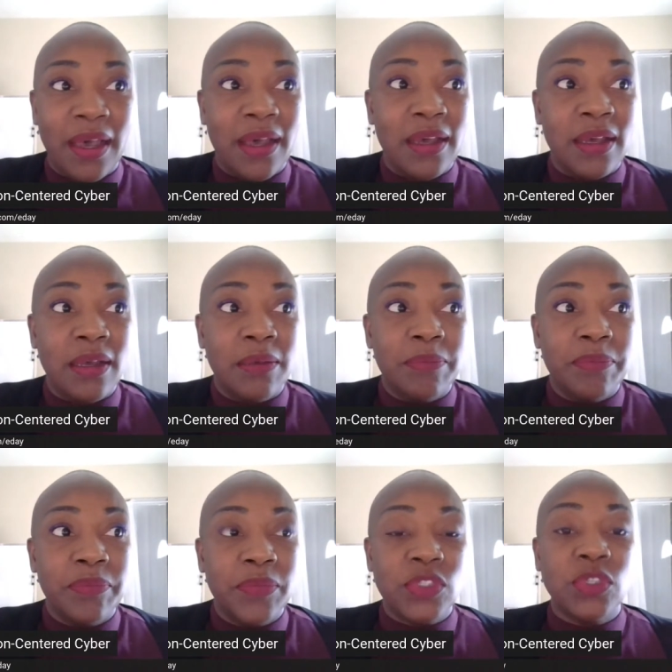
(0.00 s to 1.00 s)
Um,
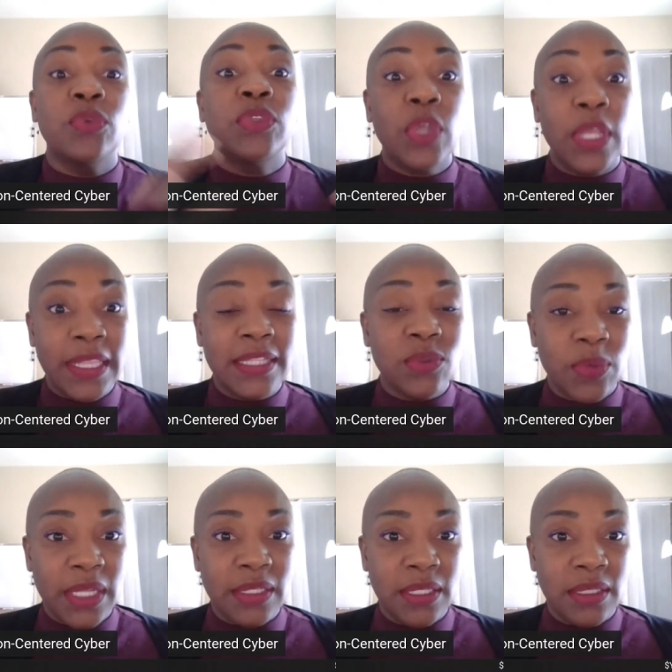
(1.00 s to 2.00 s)
so, so, and that's what
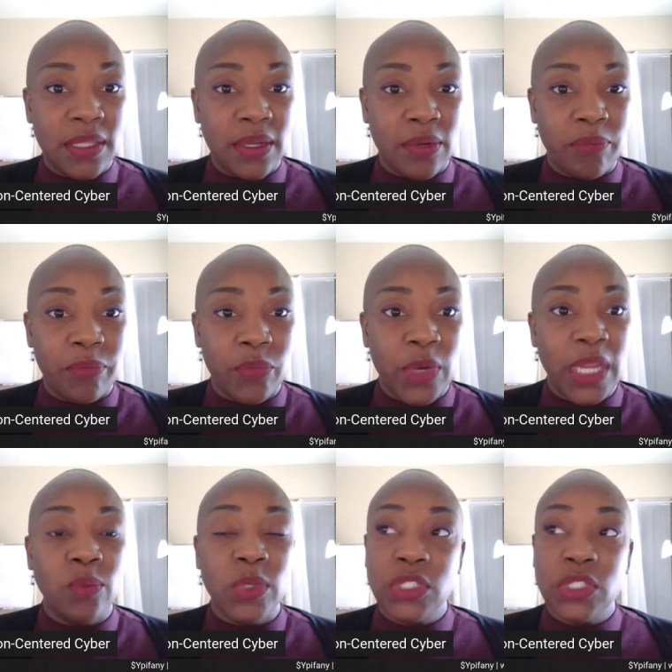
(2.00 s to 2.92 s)
I did there, right?